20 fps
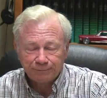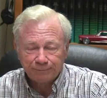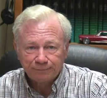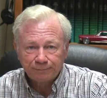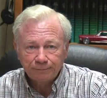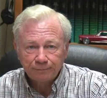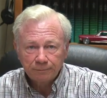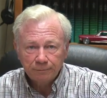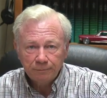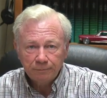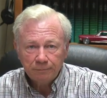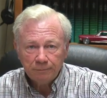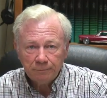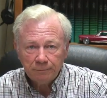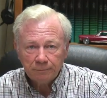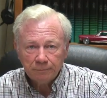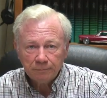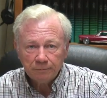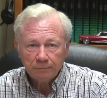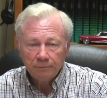
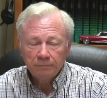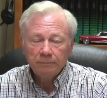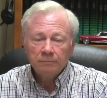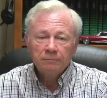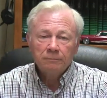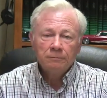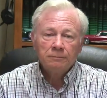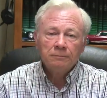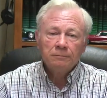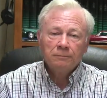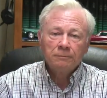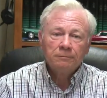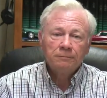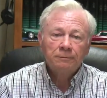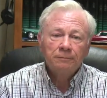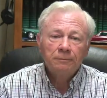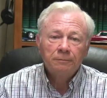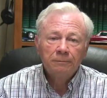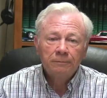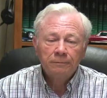
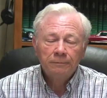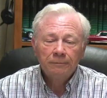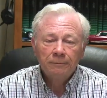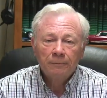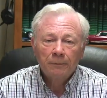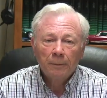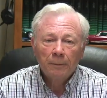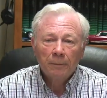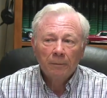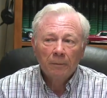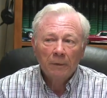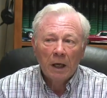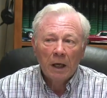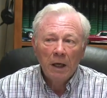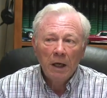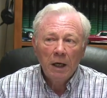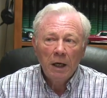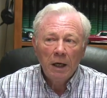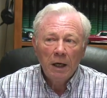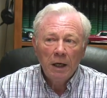
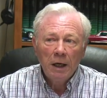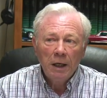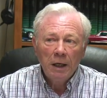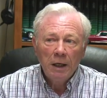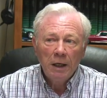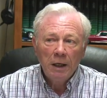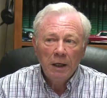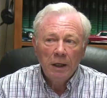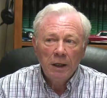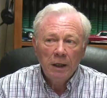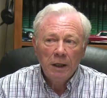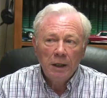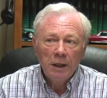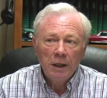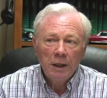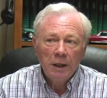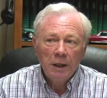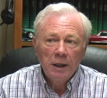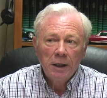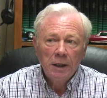
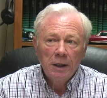[no speech]